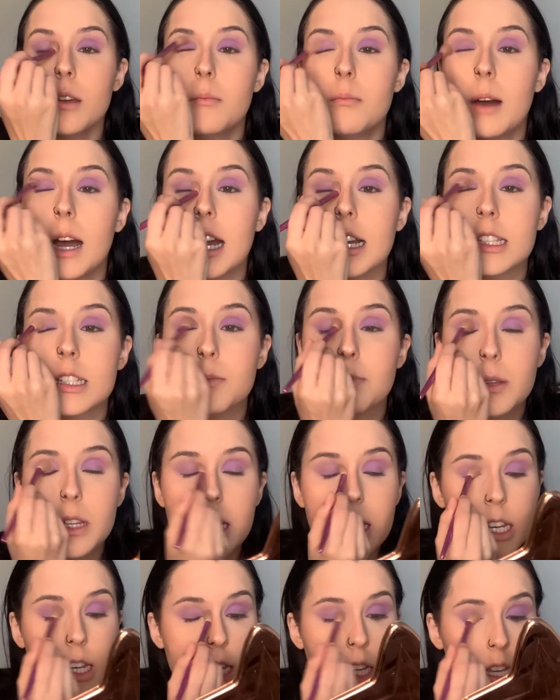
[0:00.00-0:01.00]
Back to
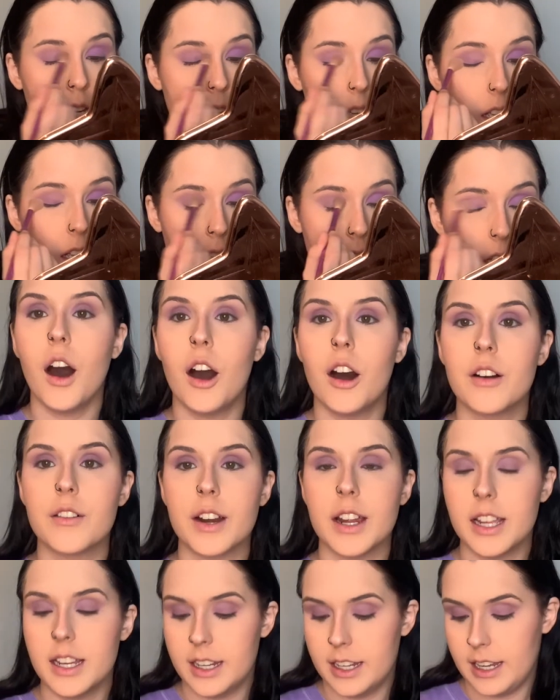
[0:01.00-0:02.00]
blending. All
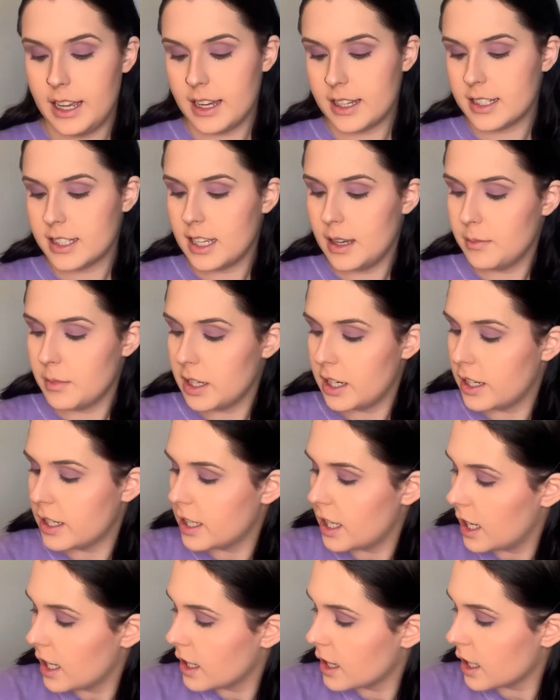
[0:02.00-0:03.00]
right, next I'm gonna
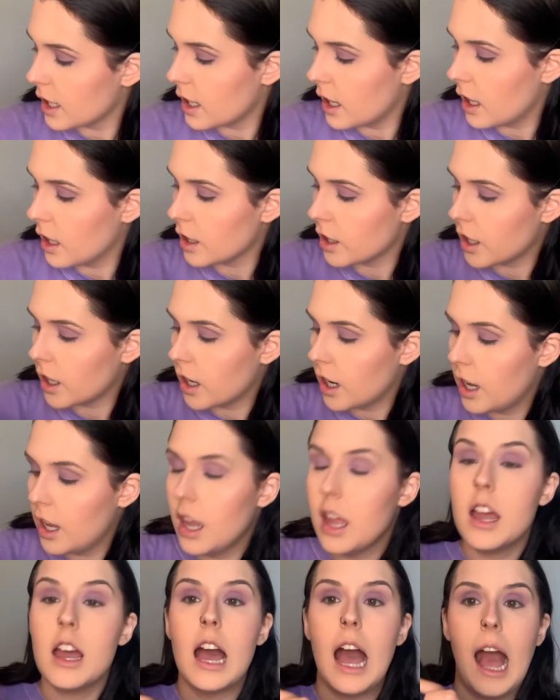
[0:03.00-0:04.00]
take the color
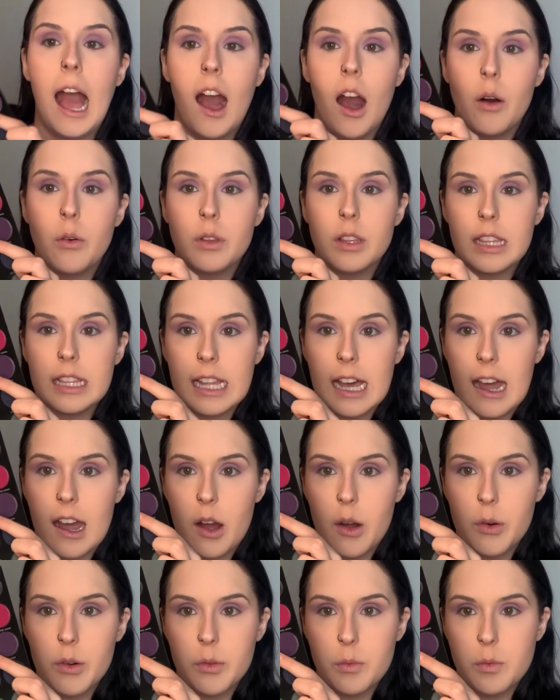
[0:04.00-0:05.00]
Out Loud,